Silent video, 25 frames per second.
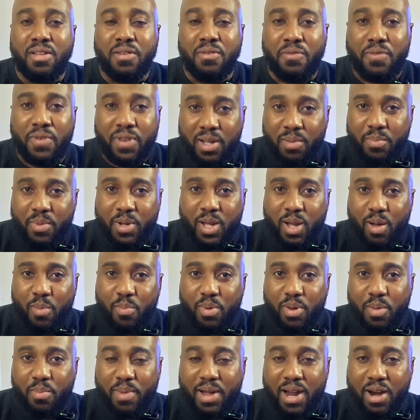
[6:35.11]
Fill up a
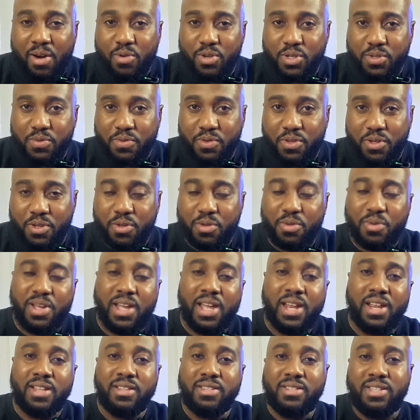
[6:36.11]
couple of barrels for you
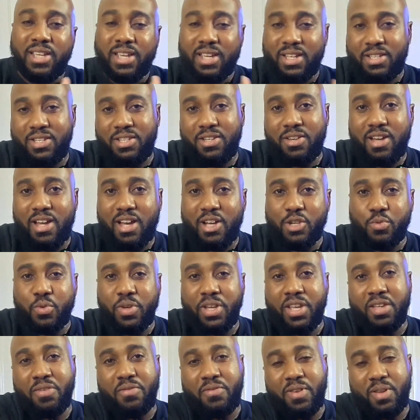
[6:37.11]
and then take it to your house where
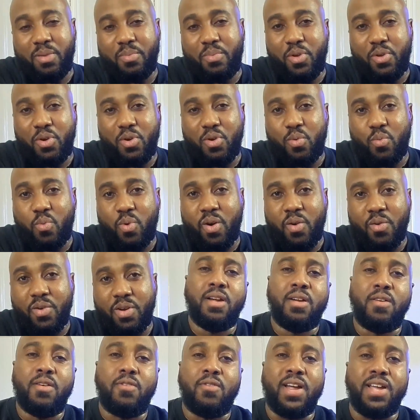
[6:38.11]
you can fill up your aquarium.
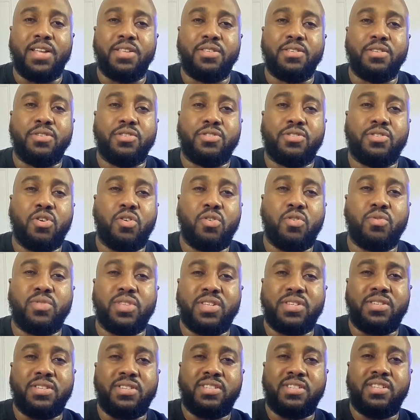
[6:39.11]
Right, so
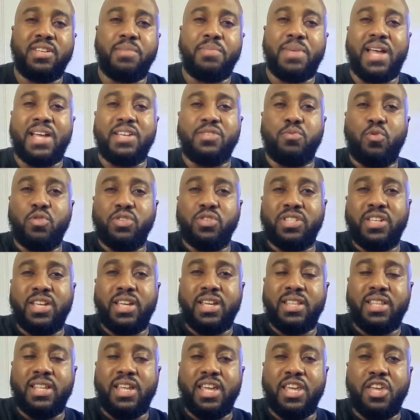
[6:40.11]
the system has water
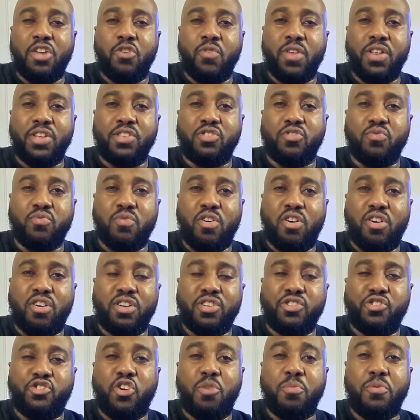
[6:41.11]
in there, you're ready to rock.
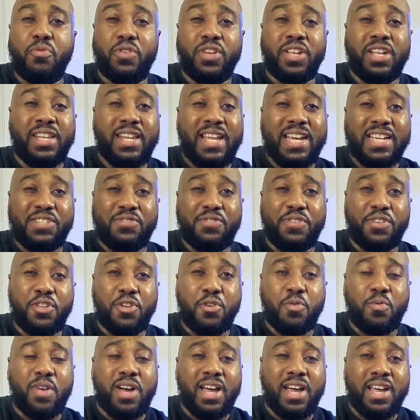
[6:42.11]
Join me for the next
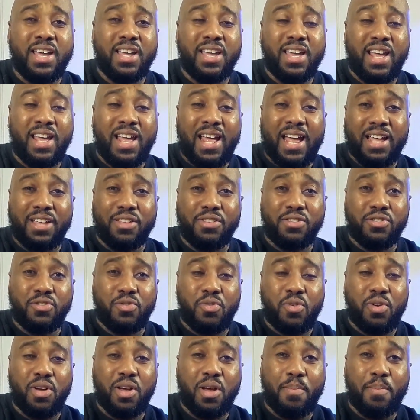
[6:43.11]
video where I
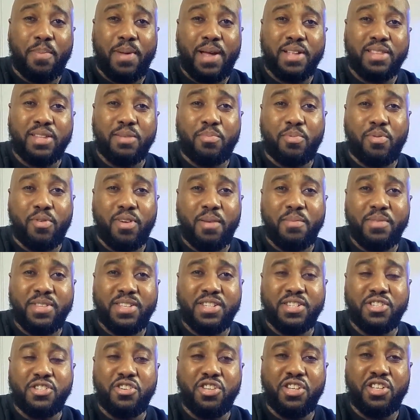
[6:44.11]
talk about the
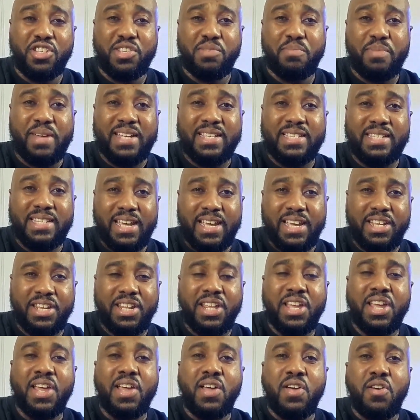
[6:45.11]
parameters you need to maintain
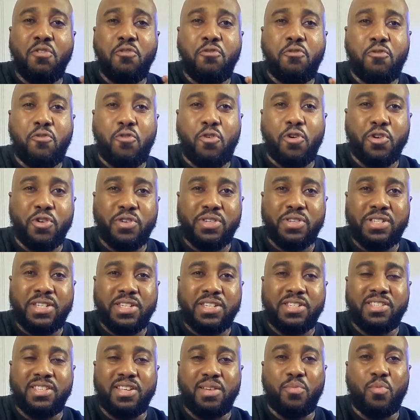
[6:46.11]
for your
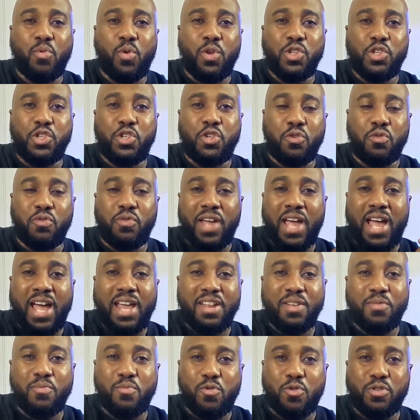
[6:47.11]
system once you've
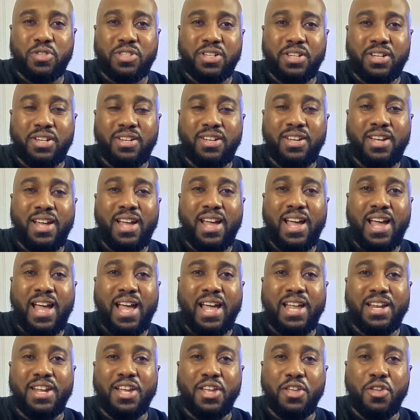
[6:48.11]
added water
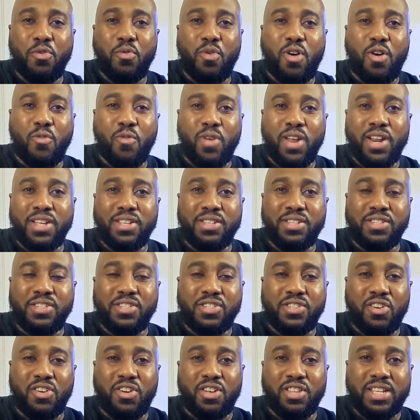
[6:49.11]
and you are ready to
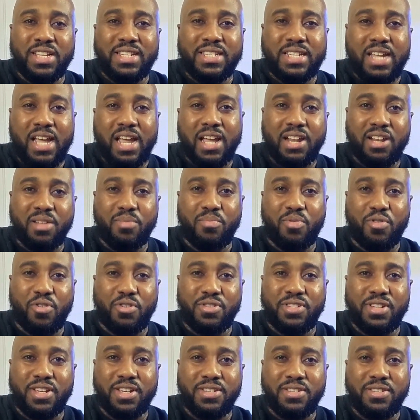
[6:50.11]
start the cycling
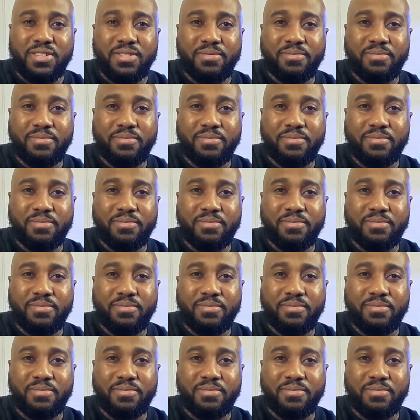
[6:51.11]
process.